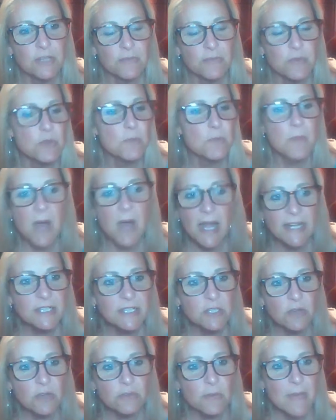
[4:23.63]
if you
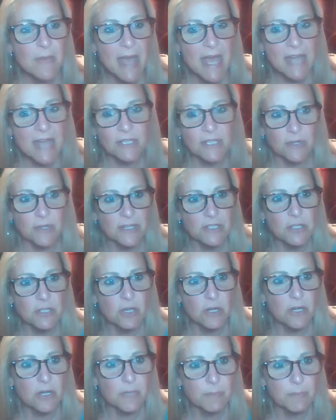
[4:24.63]
mind over matter and
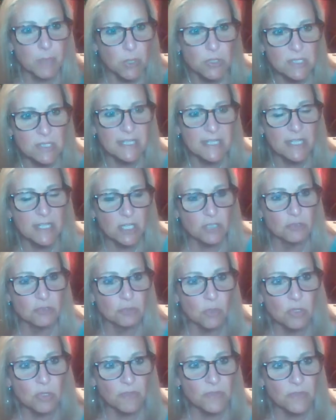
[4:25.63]
you're personally in
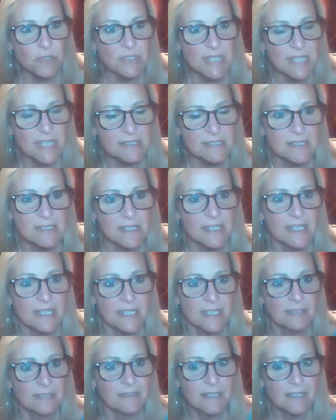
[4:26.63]
control of your
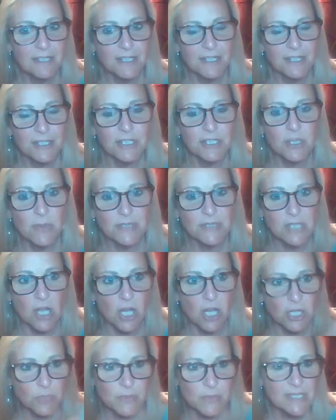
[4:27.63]
destiny, and, it's
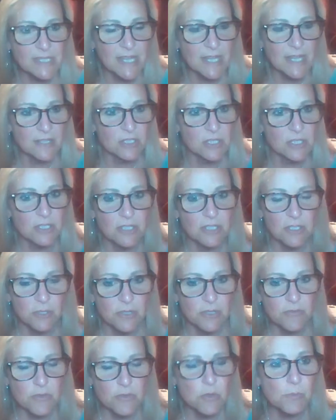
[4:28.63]
100%,
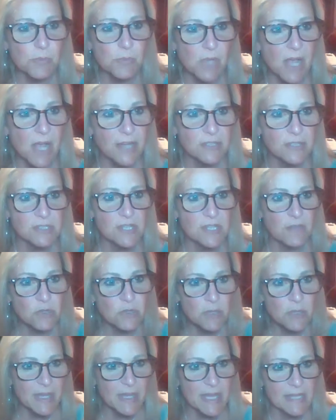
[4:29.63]
if you apply yourself,
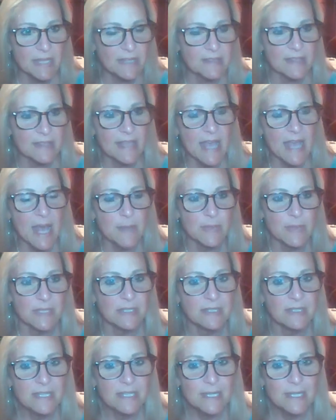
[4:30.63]
you can make anything
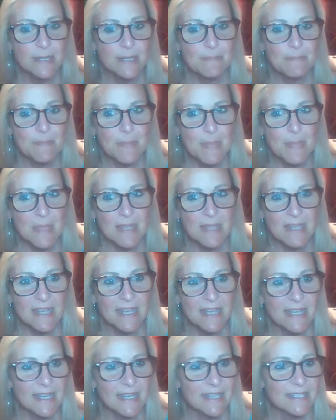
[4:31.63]
happen.
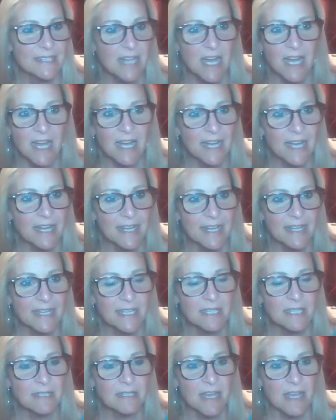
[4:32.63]
And
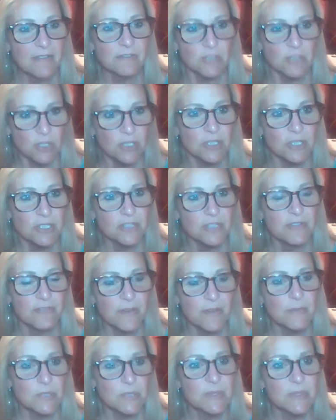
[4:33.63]
I have learned
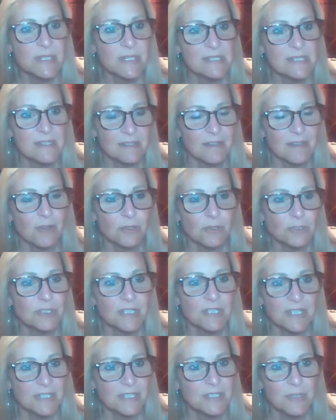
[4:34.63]
from doing these
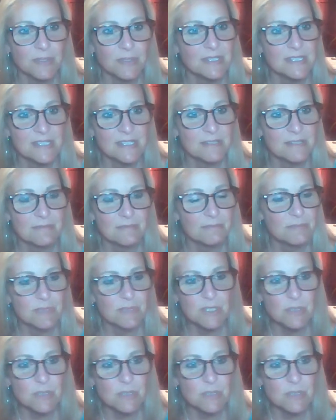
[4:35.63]
ultra endurance